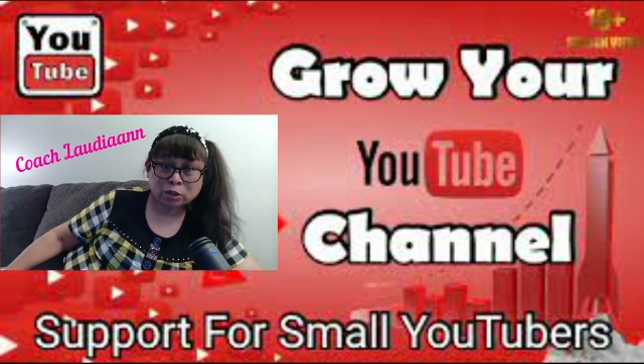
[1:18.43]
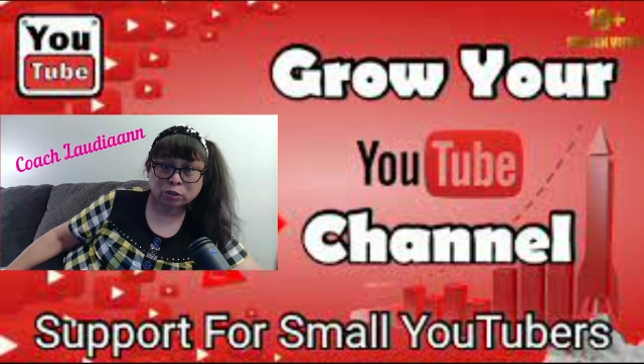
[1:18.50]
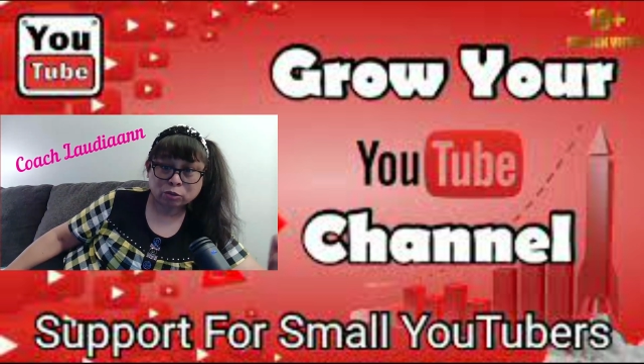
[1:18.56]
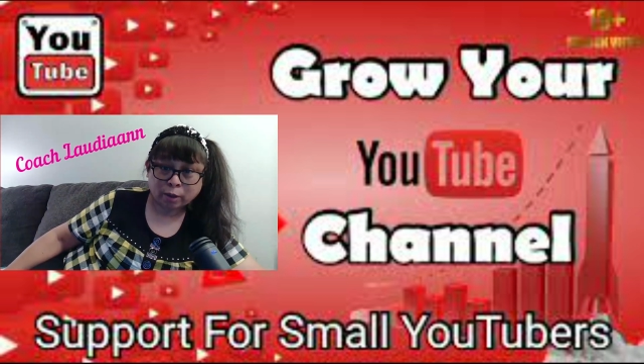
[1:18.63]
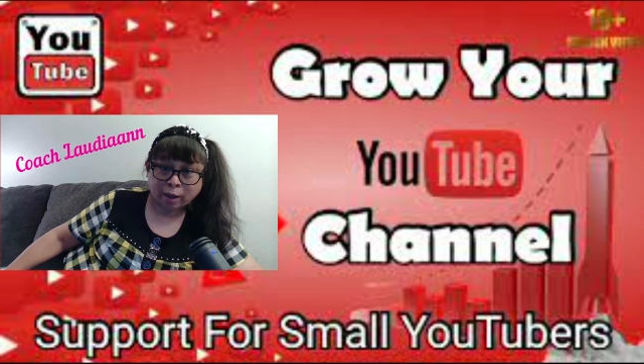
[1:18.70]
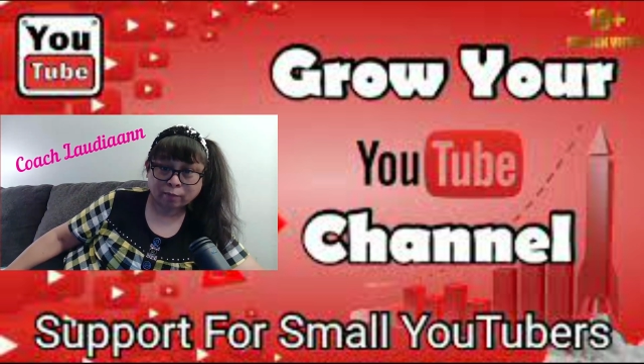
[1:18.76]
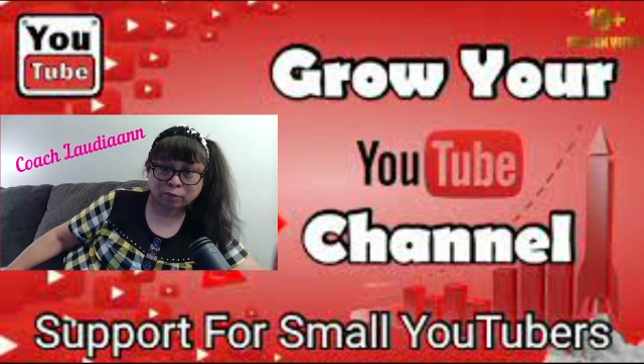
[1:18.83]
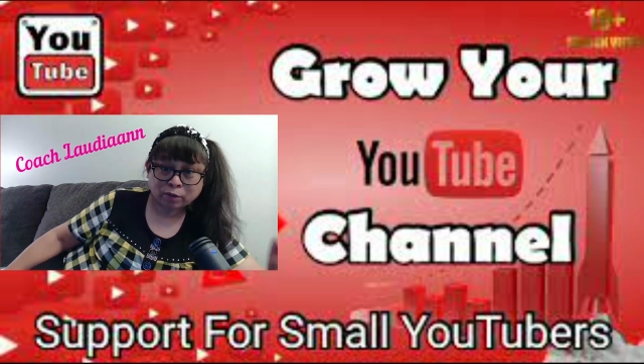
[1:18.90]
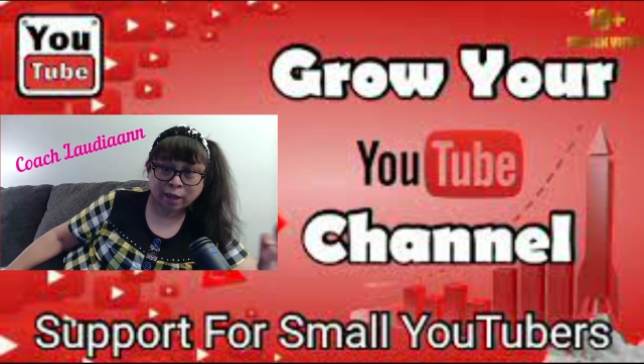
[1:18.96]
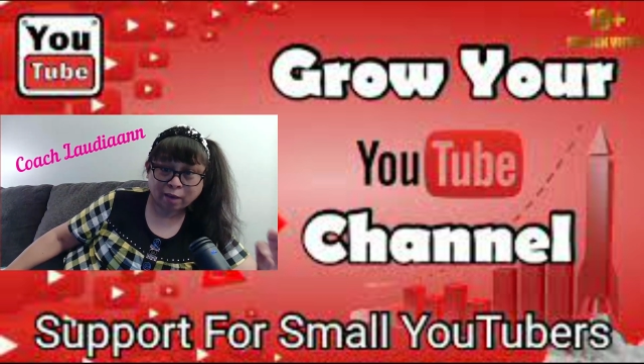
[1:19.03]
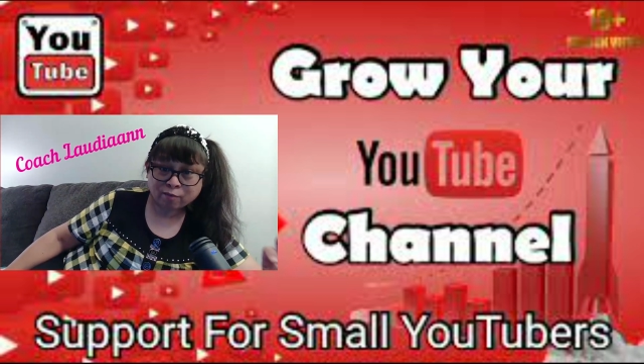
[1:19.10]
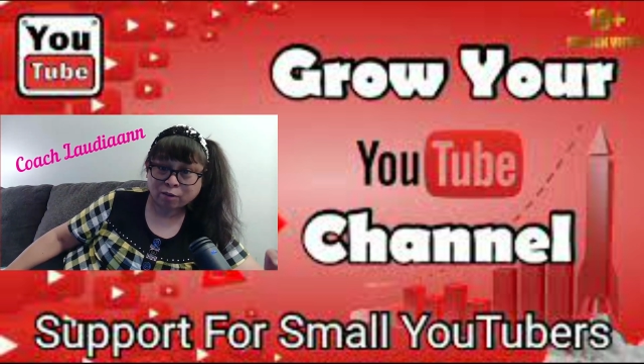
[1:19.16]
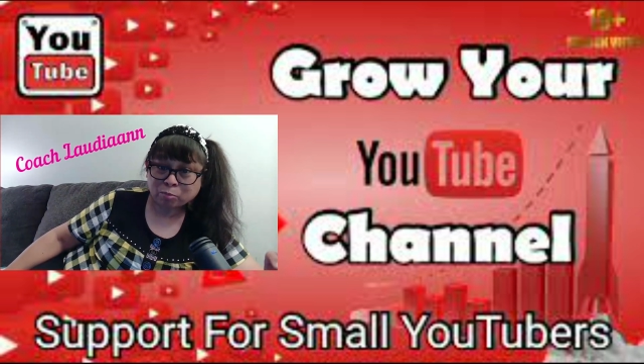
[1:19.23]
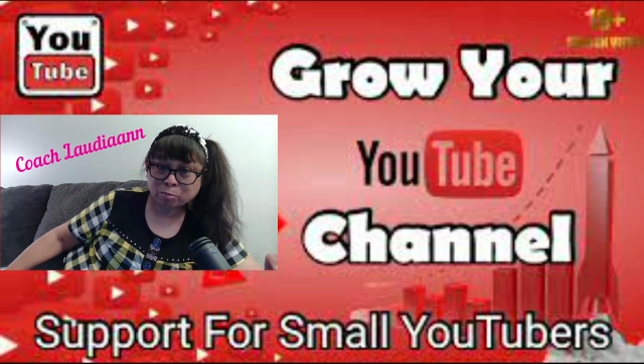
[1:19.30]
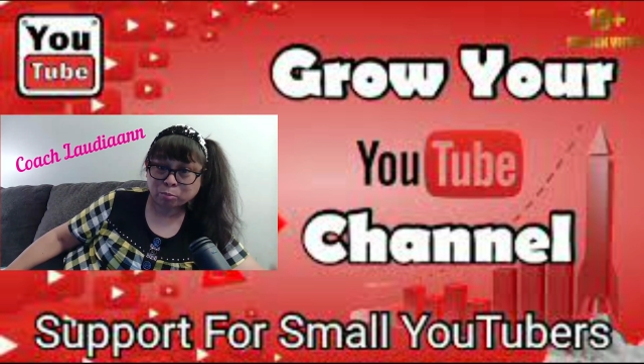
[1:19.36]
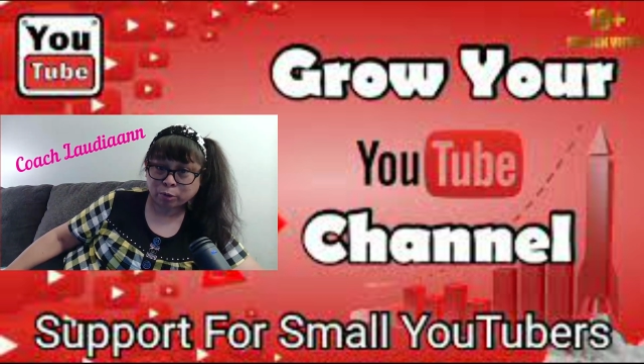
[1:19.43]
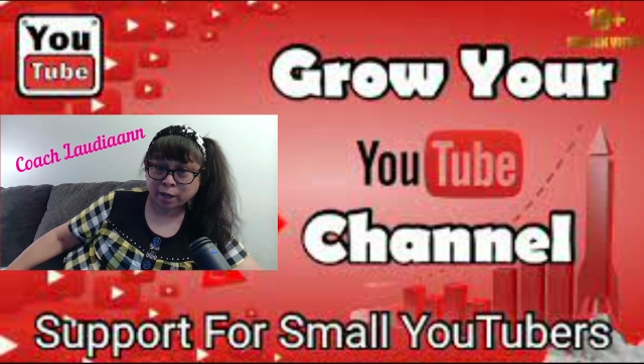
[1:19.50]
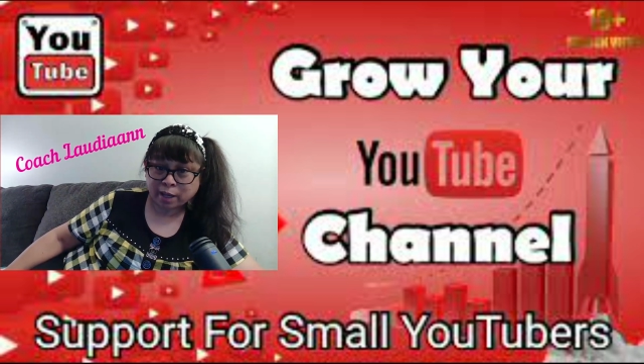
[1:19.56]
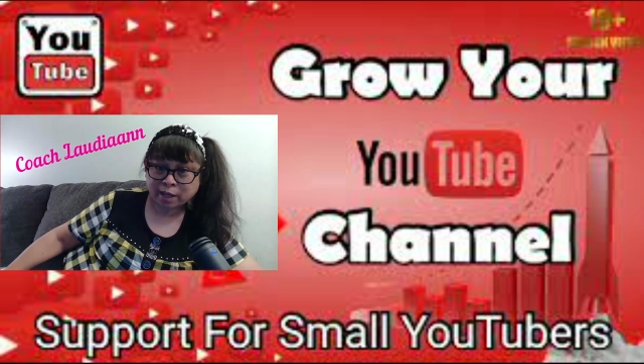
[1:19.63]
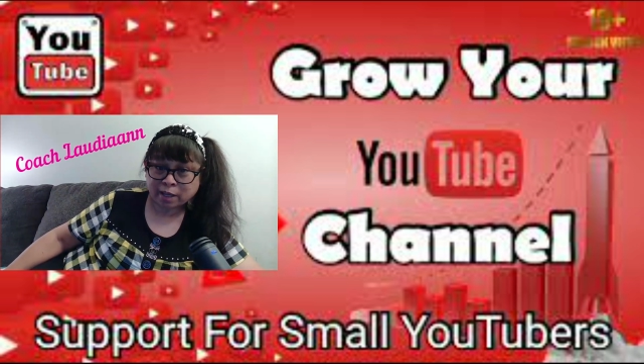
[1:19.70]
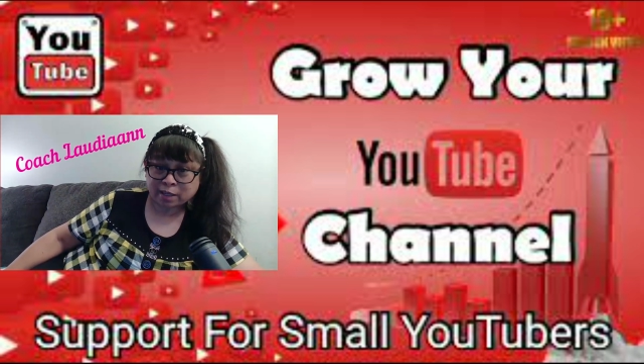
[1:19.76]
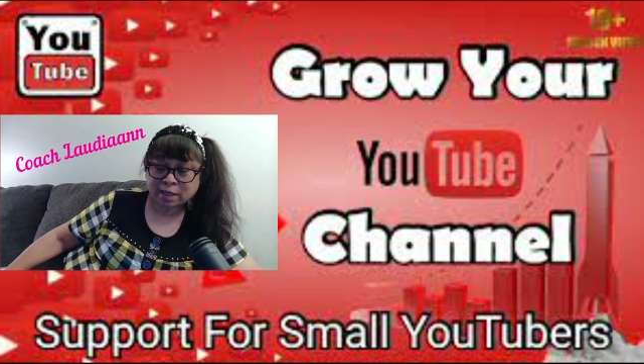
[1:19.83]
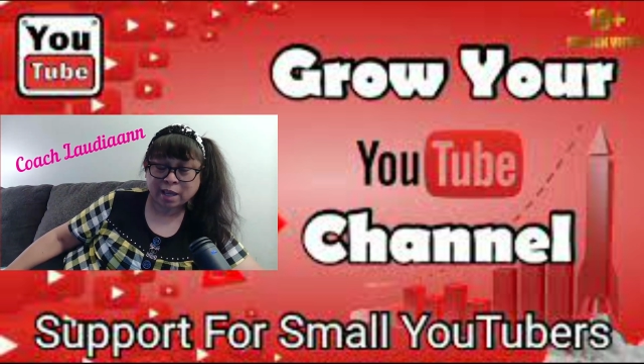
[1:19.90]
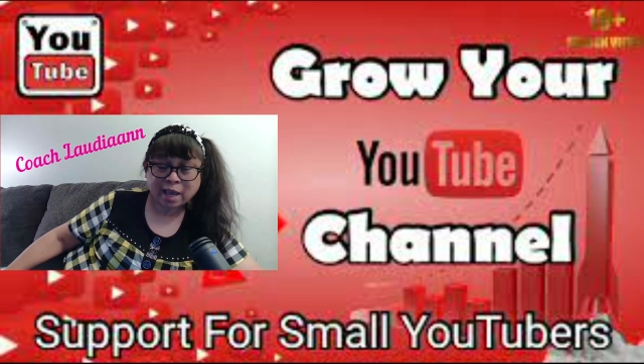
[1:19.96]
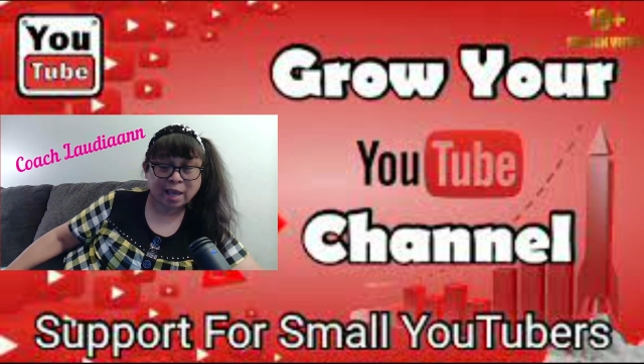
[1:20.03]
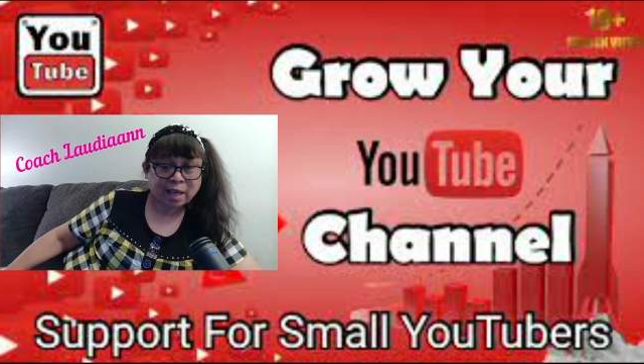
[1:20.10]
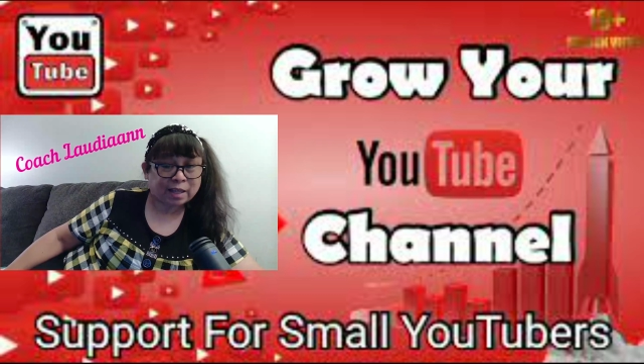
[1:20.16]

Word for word: you have to have a mm-hmm. brand.